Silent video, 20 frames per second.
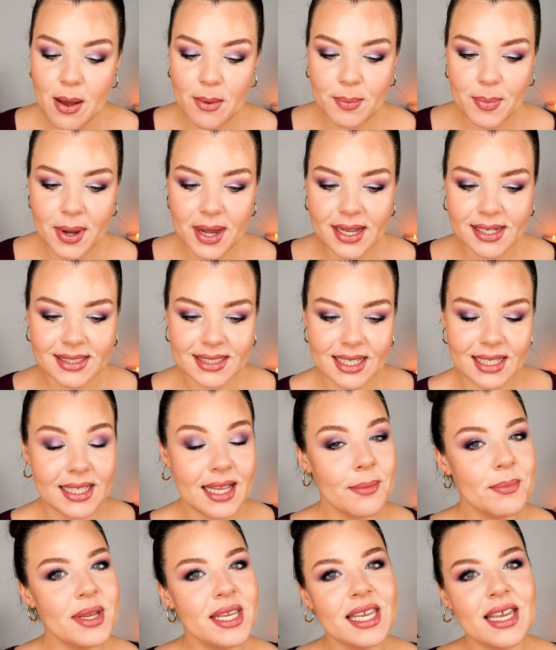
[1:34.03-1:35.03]
But
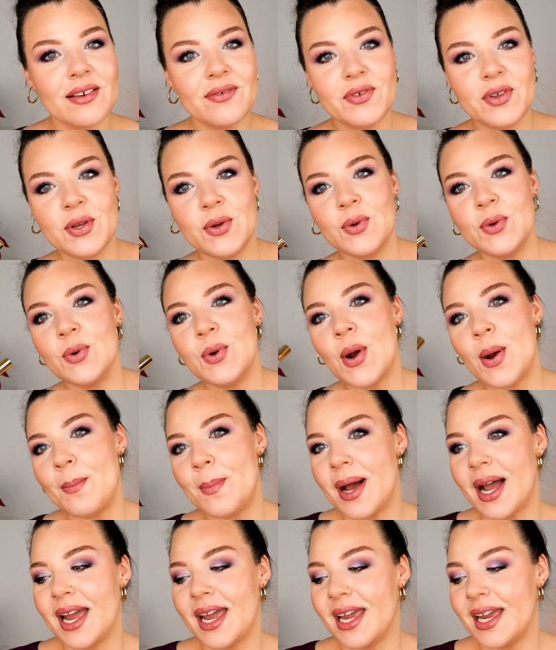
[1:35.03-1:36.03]
let me give you
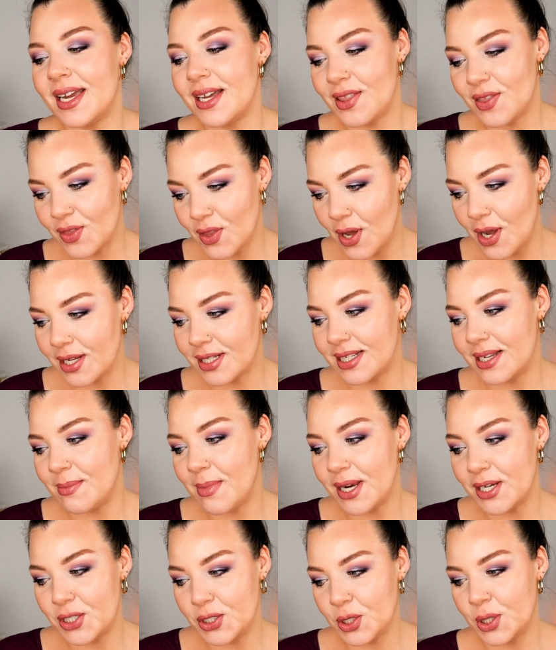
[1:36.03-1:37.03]
my thoughts and
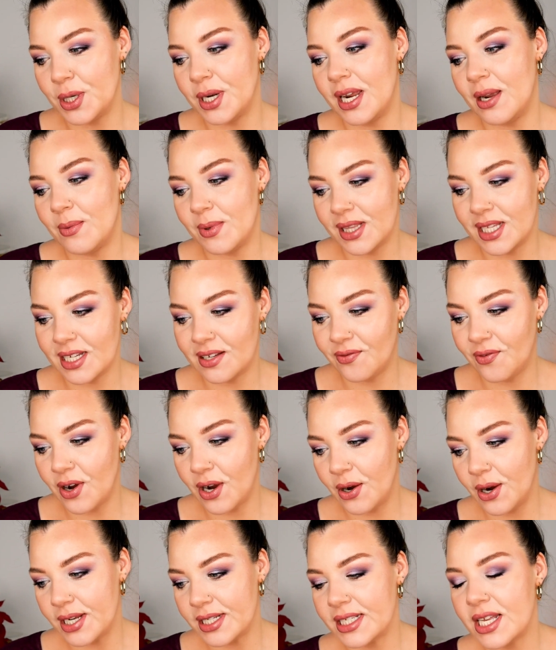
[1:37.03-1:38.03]
my journey with this
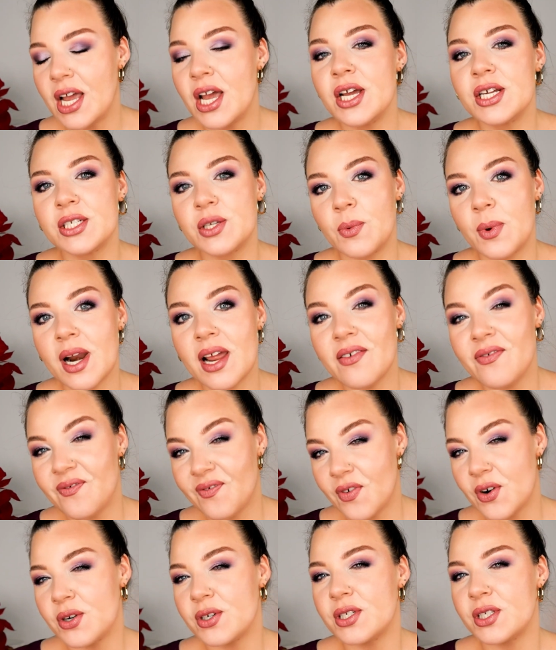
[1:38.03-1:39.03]
fragrance. So when I
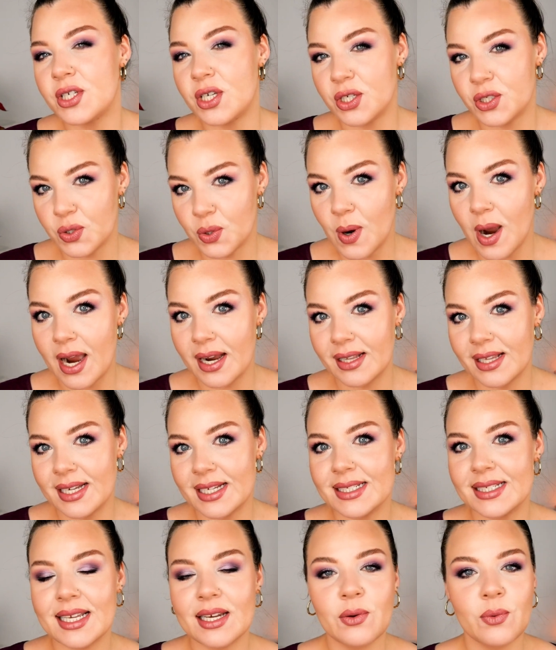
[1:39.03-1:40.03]
first tried
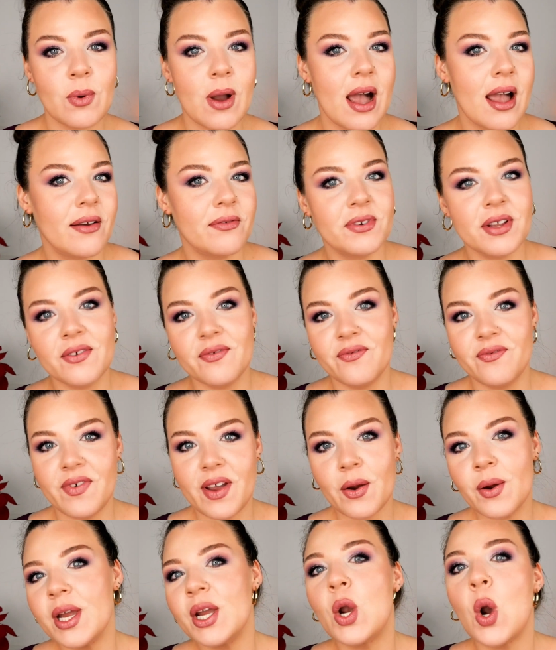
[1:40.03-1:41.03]
this, it arrived
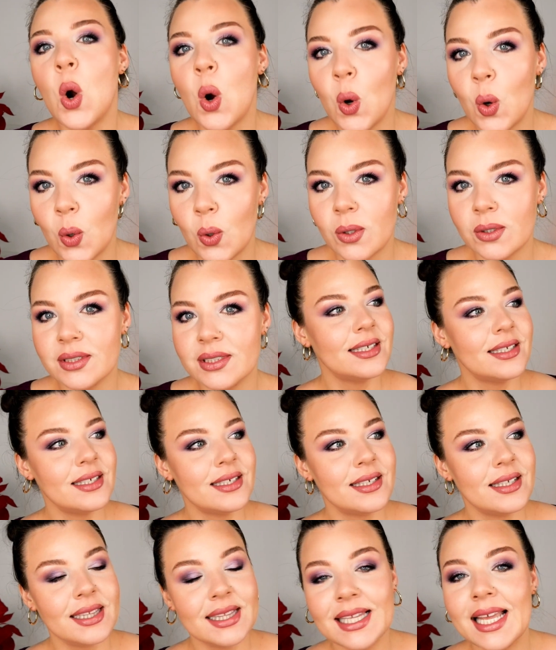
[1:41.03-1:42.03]
very cold,
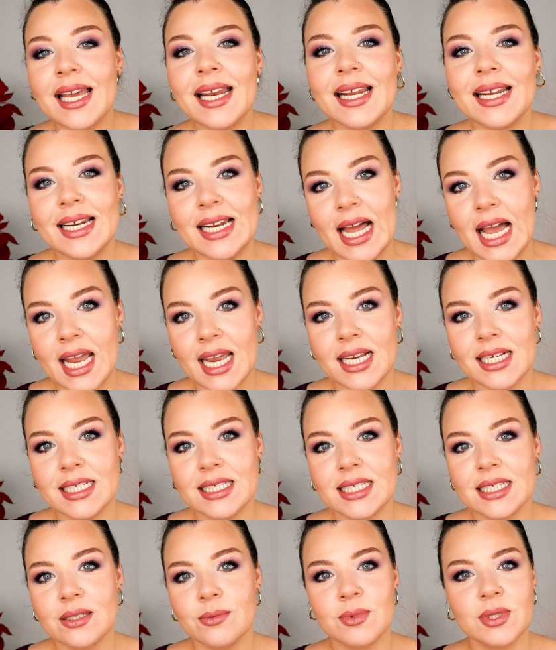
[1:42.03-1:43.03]
late at
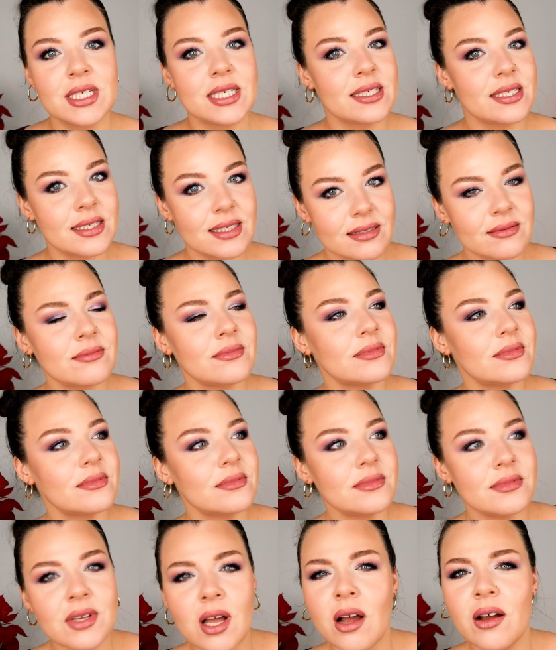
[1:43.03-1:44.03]
night, which is
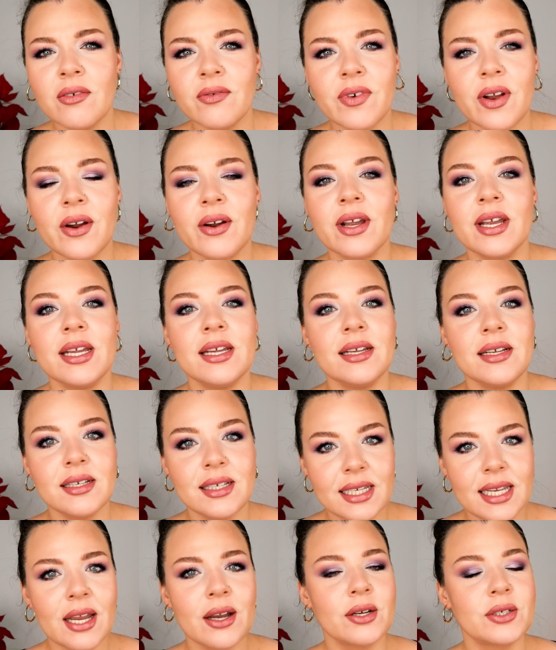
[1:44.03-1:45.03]
not very
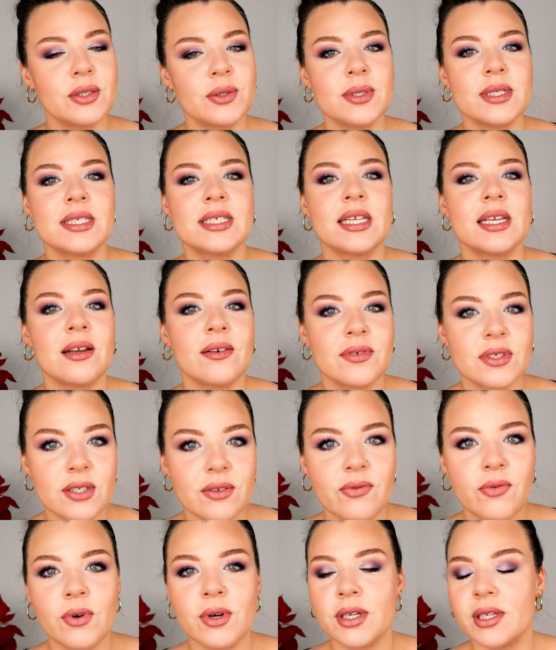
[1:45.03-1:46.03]
characteristic of
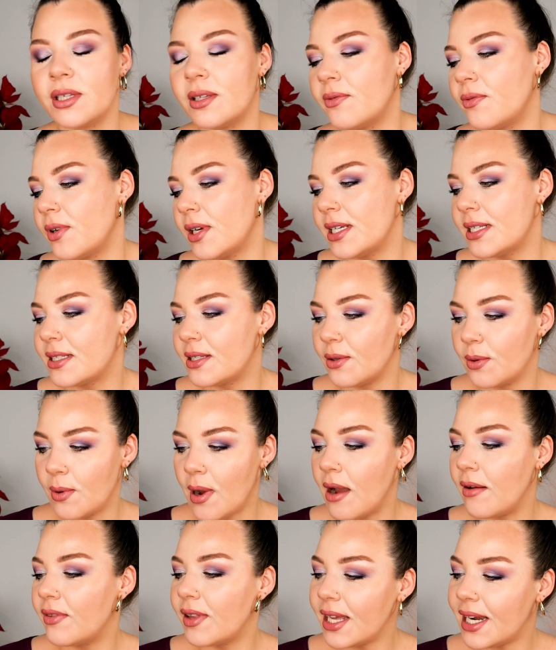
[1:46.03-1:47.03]
Sephora deliveries to
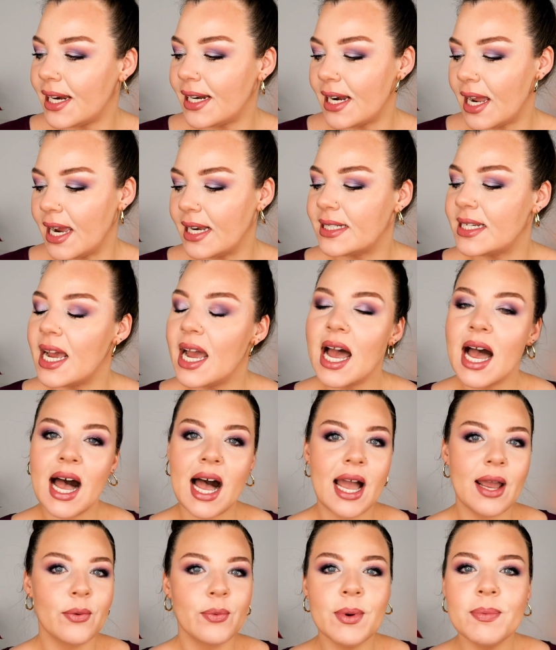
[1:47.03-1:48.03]
arrive late at night.
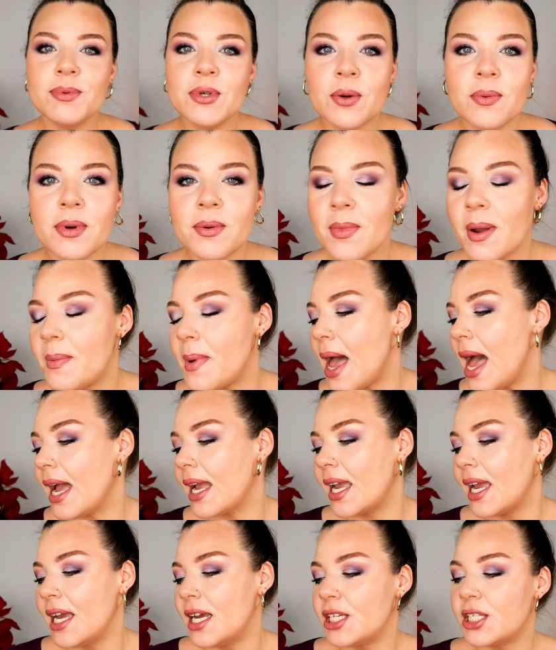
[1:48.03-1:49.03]
I ripped open my
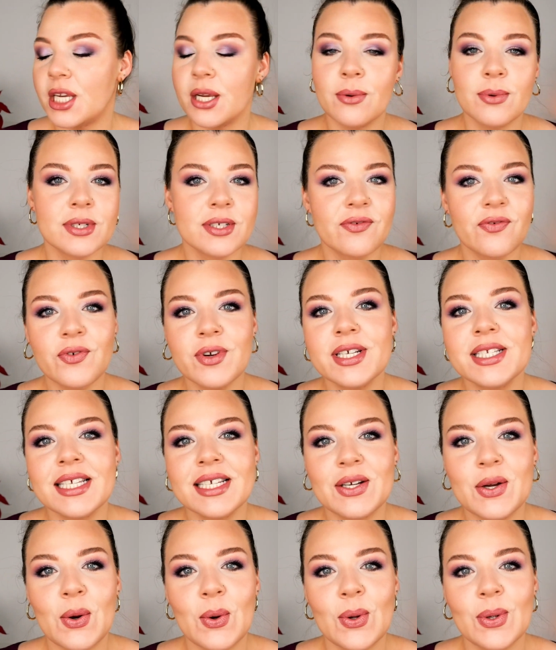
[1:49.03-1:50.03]
package. It was
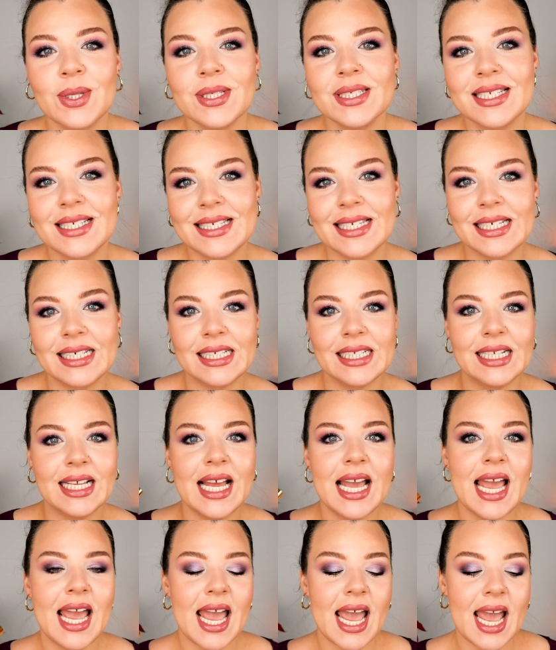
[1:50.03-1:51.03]
freezing cold still.
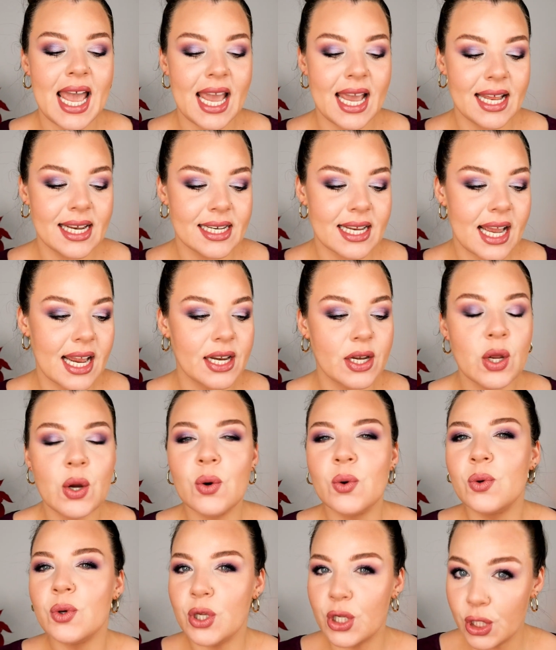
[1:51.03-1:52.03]
And I
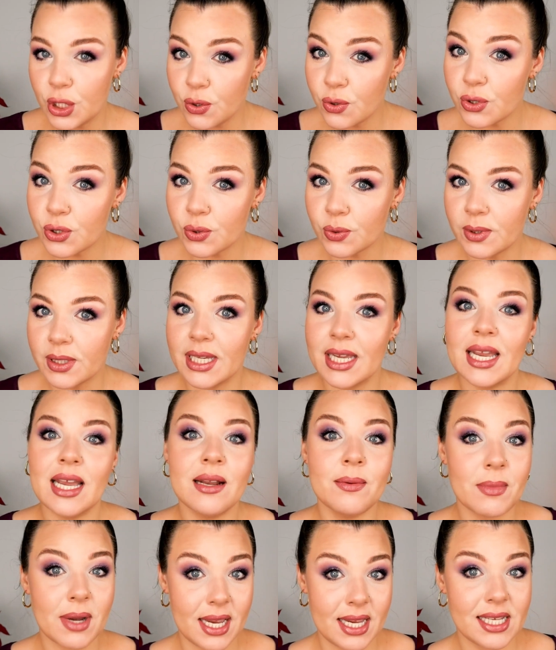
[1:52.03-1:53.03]
know usually
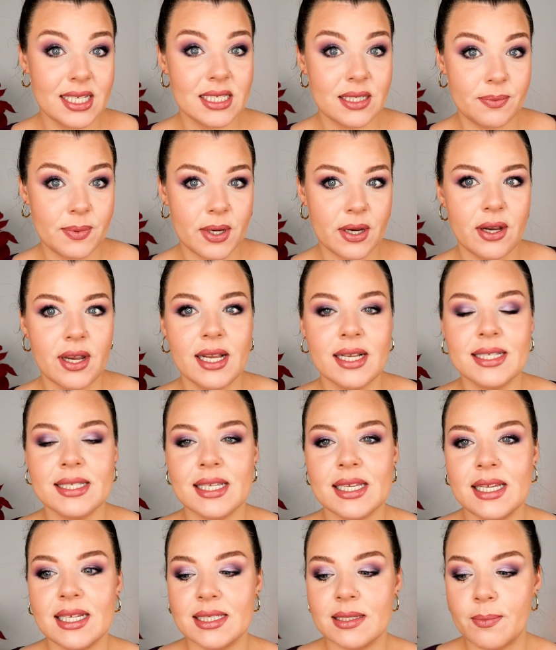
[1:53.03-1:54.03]
in my experience,
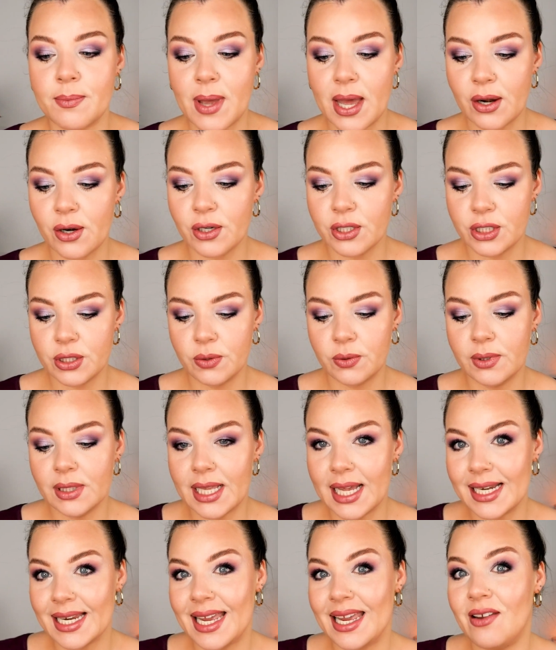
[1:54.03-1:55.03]
it's better to
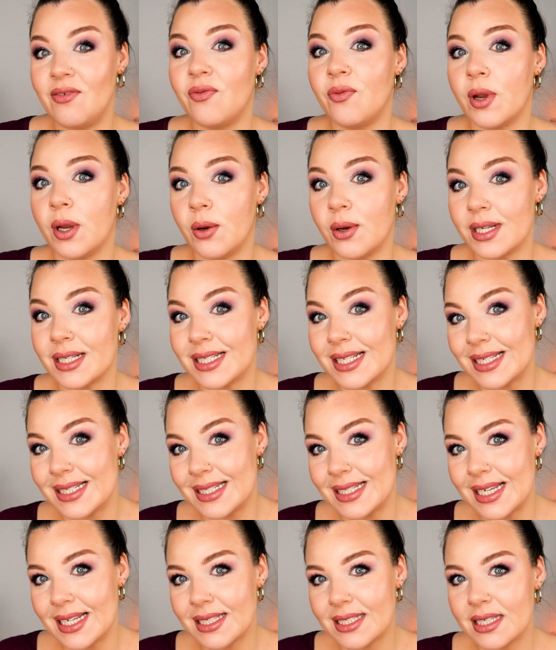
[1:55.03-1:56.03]
let a fragrance
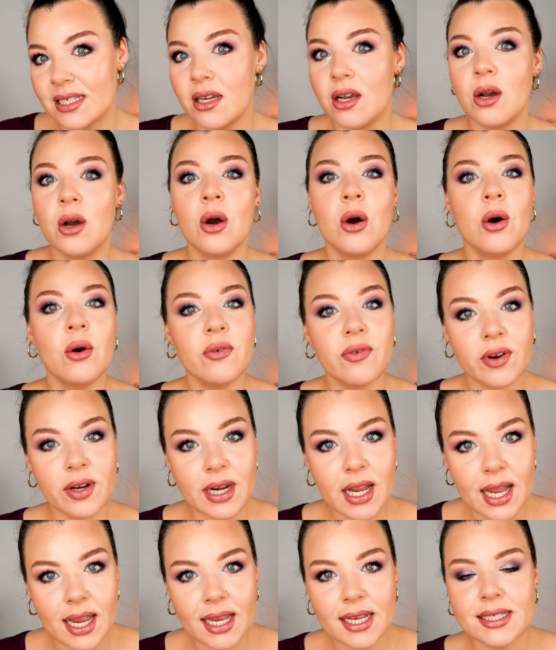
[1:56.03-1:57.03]
sit
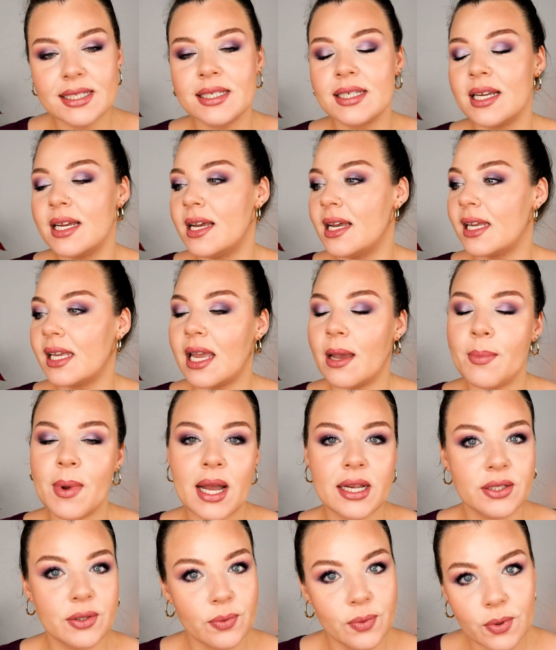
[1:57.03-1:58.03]
overnight, get
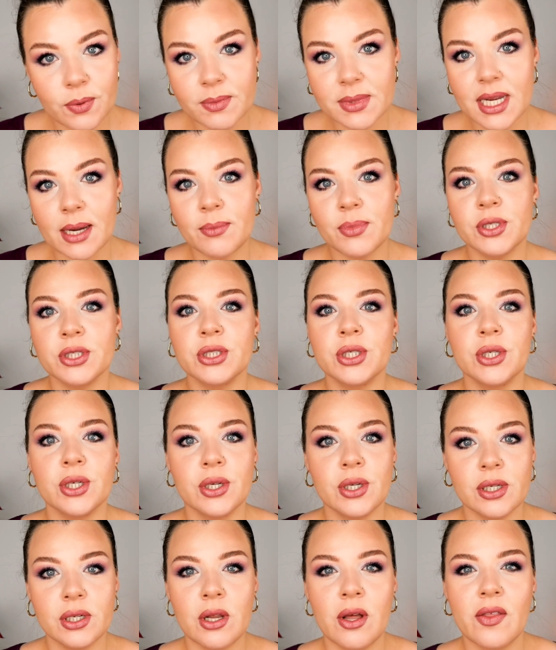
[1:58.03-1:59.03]
back to room
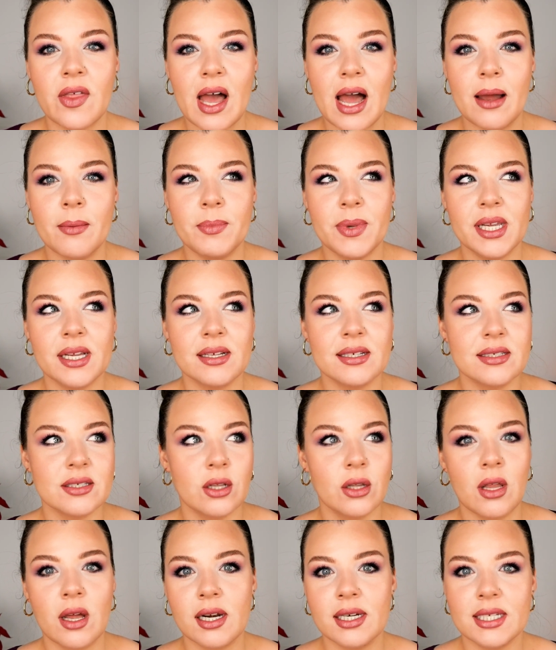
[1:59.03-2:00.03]
temperature and all that, because a
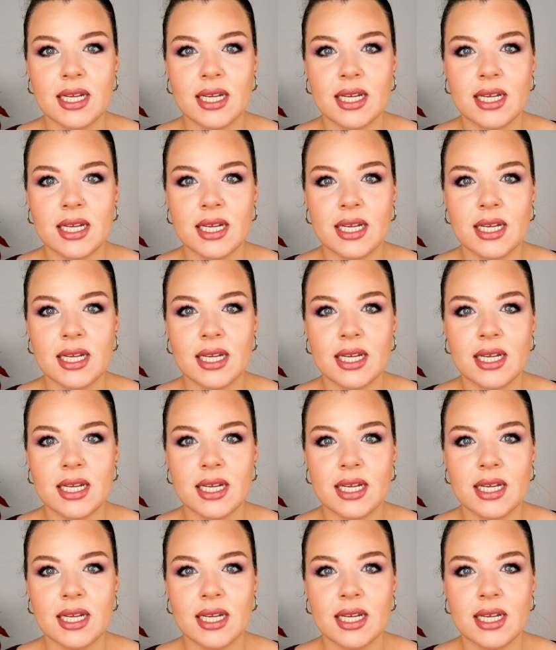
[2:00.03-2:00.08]
lot of